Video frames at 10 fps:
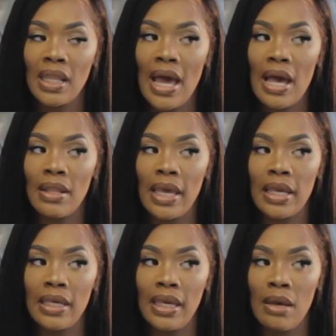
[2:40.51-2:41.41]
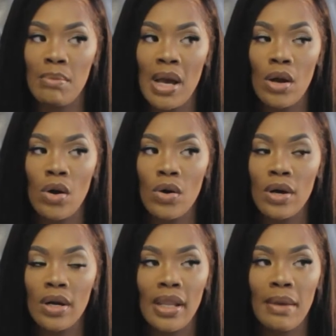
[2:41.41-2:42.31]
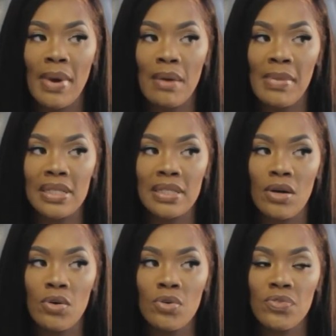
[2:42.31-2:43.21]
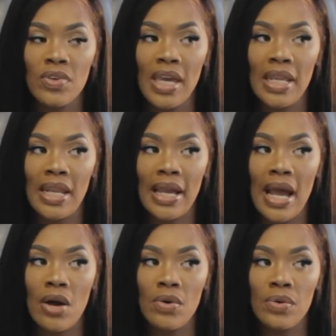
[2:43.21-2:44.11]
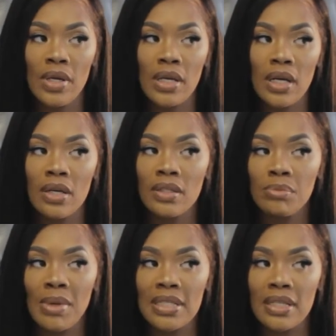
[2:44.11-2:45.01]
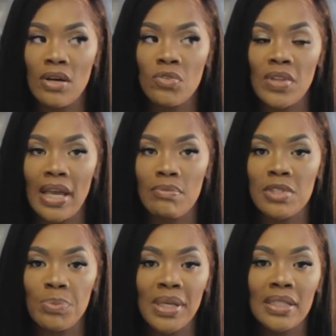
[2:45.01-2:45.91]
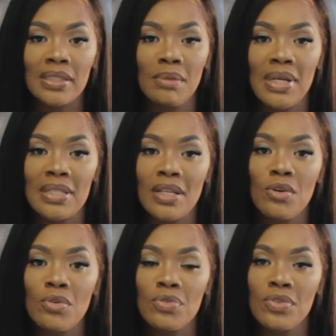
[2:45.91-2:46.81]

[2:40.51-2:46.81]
I like get in my car like by myself, and like I'll encourage myself, like I'm speaking to myself.